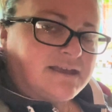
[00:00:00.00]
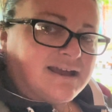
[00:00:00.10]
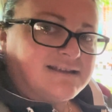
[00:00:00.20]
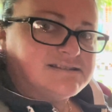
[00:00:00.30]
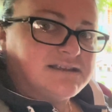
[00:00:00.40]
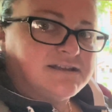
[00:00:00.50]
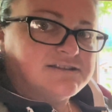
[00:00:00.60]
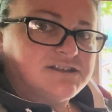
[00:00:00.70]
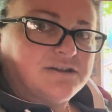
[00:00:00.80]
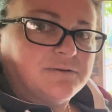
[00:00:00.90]
guys,
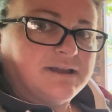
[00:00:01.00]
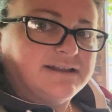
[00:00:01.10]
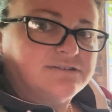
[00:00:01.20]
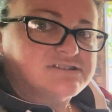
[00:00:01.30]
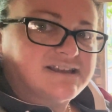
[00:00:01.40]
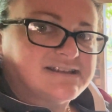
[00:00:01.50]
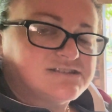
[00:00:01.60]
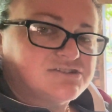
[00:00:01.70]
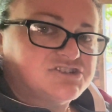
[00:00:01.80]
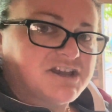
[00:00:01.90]
so it looks like it's
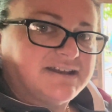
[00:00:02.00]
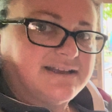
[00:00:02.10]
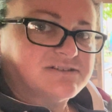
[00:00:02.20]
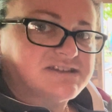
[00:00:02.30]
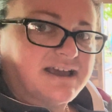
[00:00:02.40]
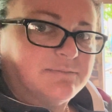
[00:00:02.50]
sunshiny outside,